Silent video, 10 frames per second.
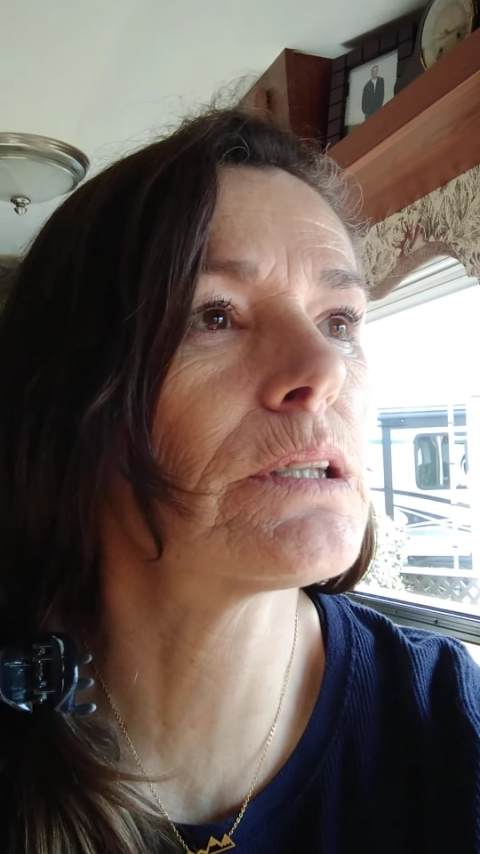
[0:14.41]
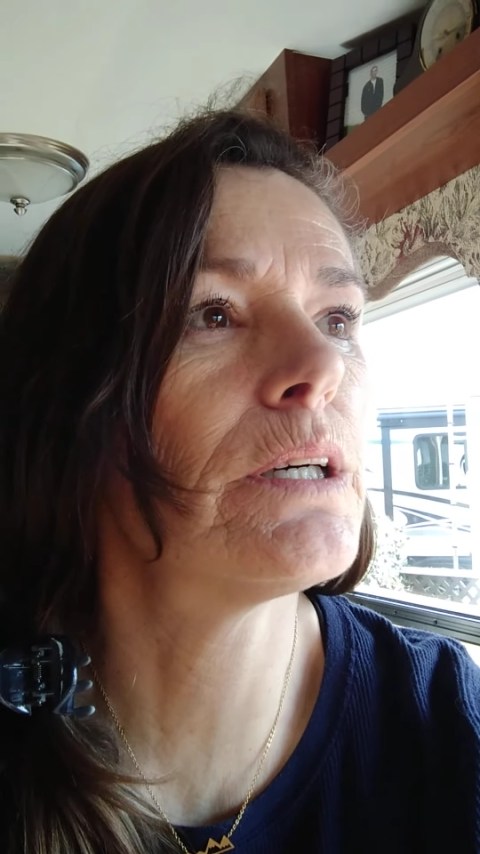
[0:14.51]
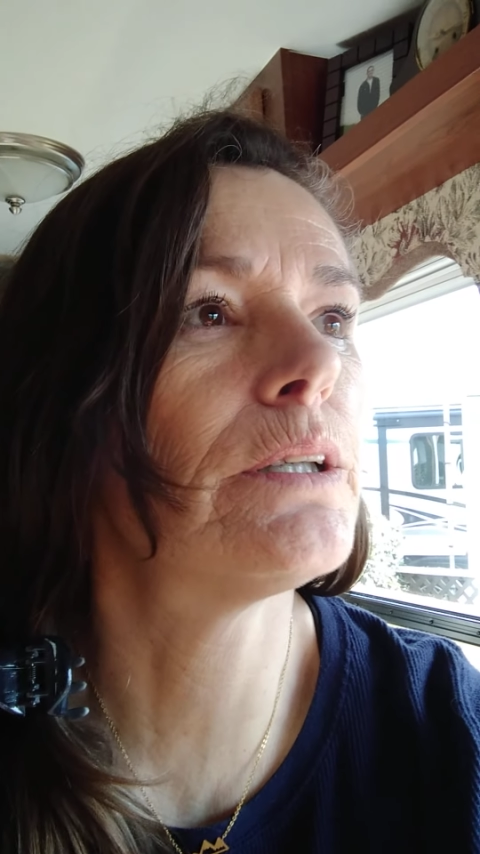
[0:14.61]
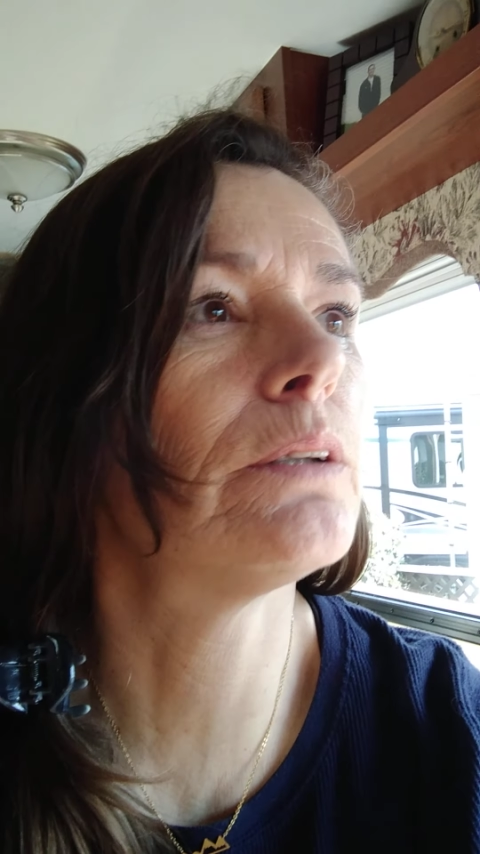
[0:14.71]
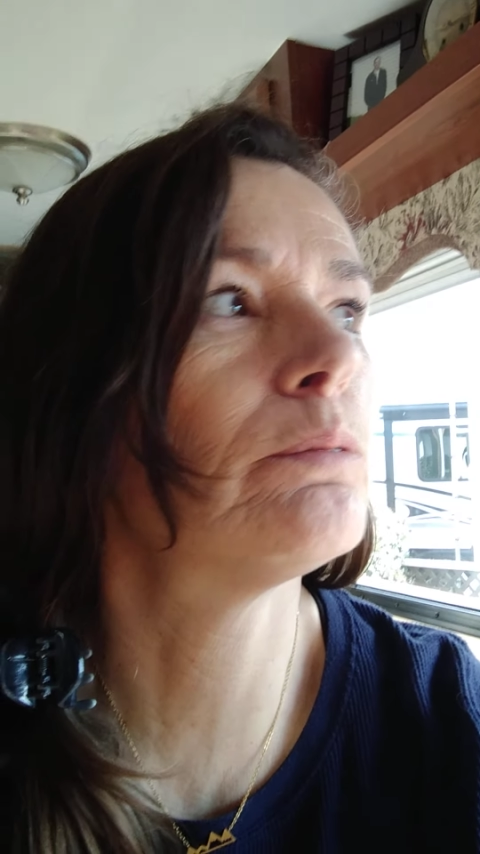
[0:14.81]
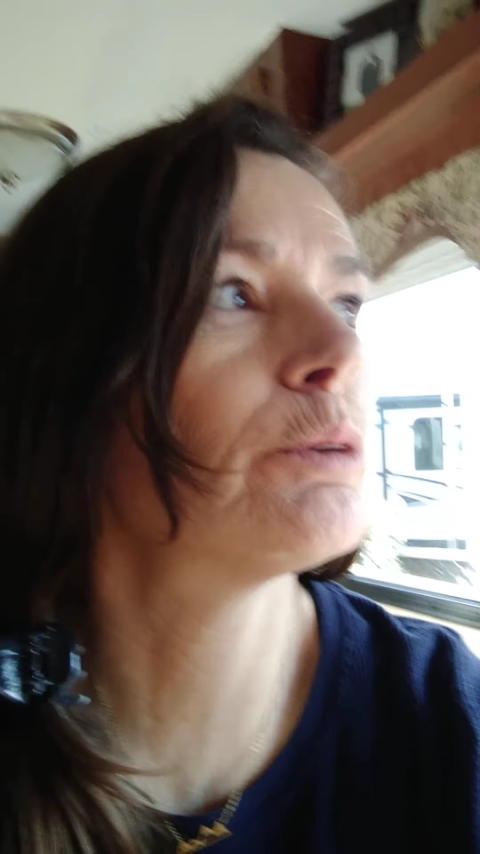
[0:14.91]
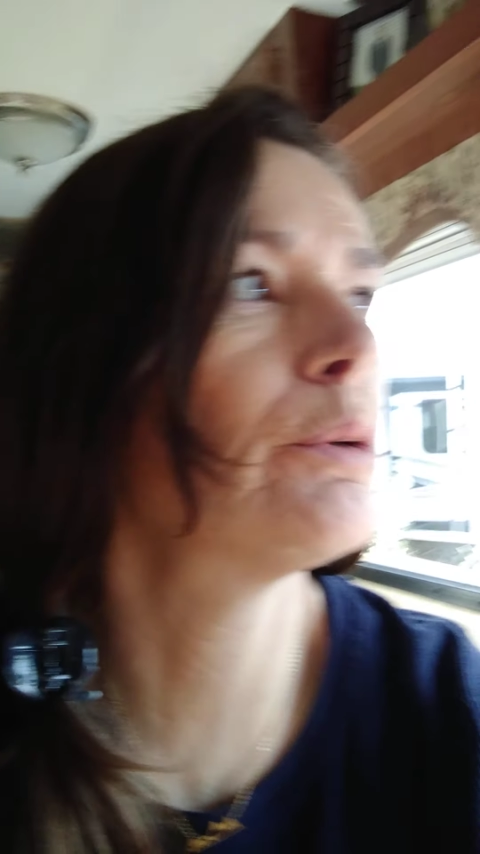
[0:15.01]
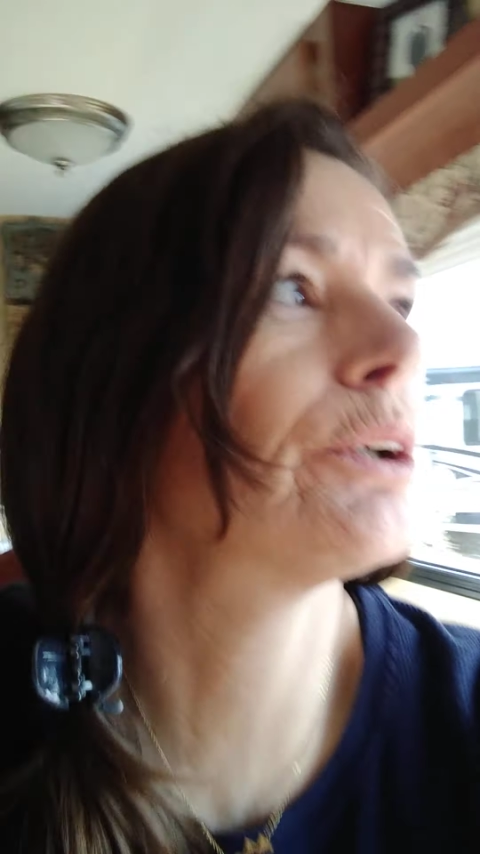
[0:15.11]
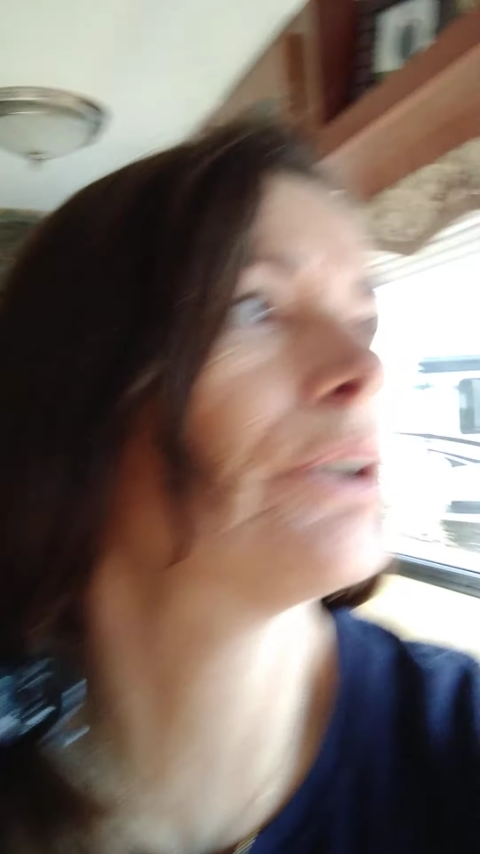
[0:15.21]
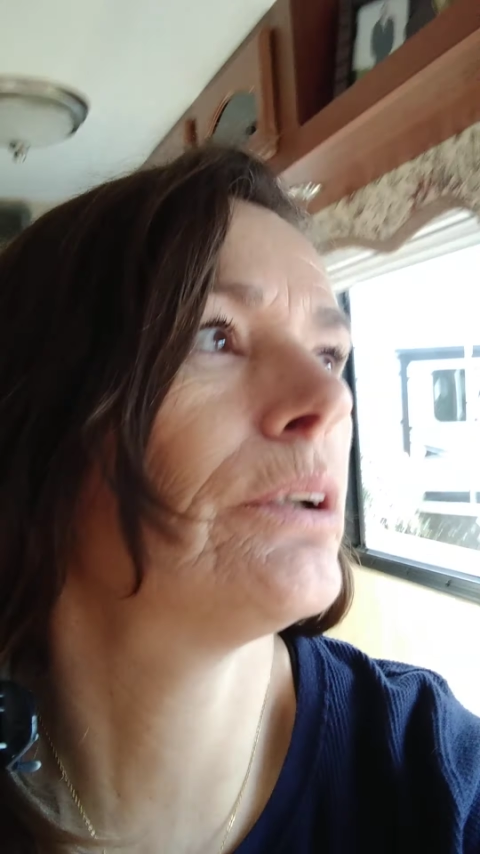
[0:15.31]
and my
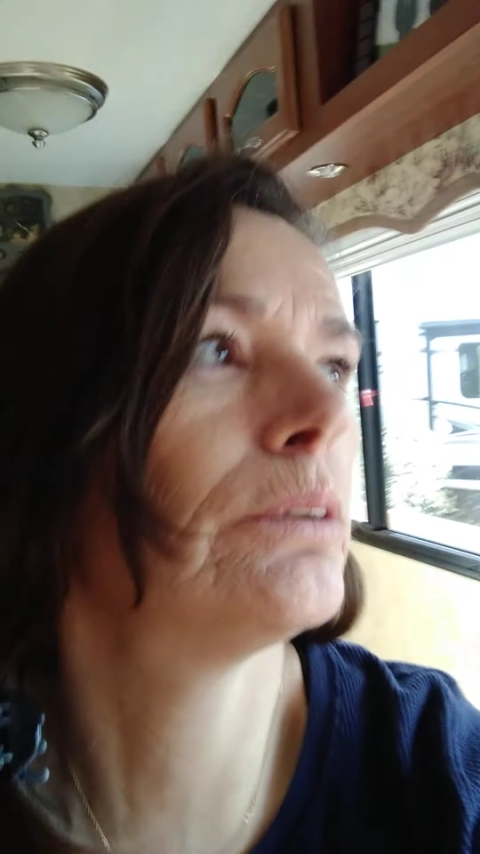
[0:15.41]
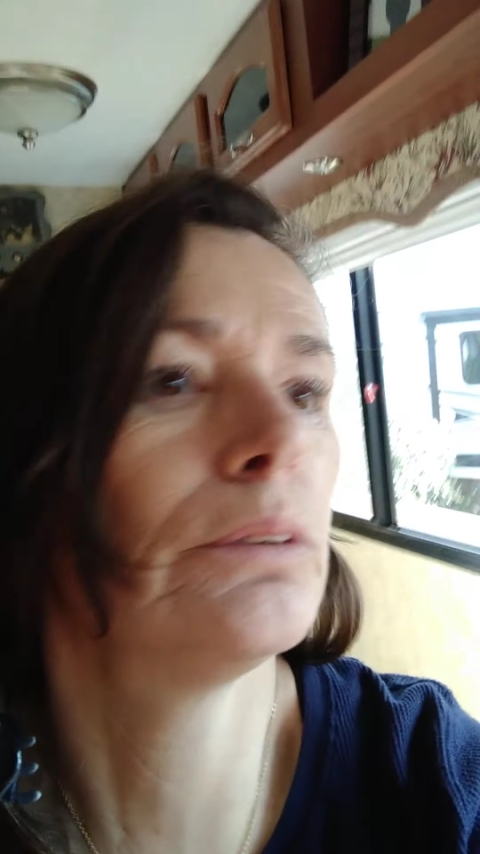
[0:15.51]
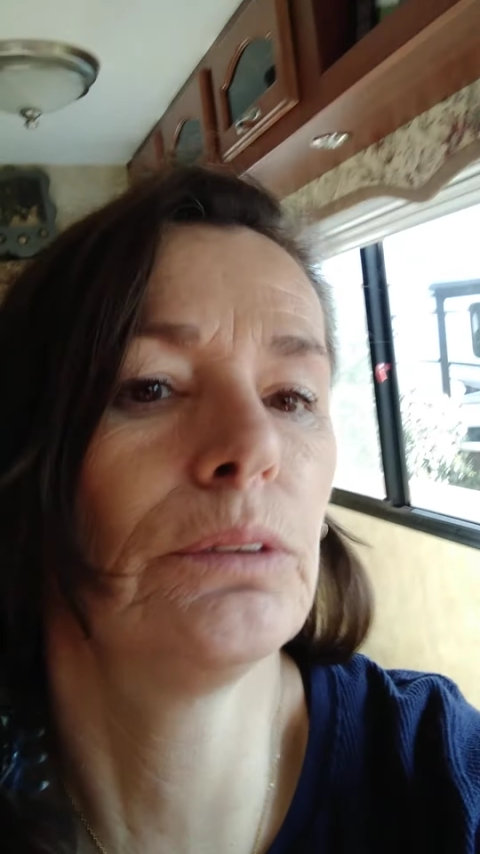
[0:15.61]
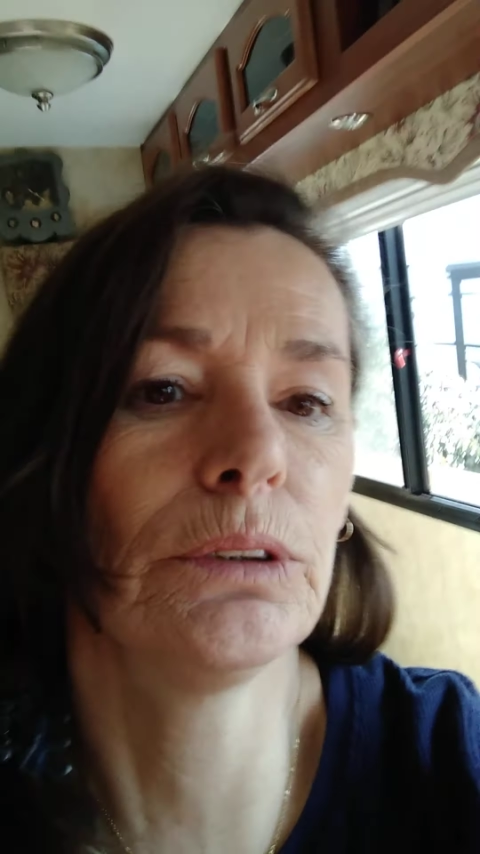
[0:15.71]
workout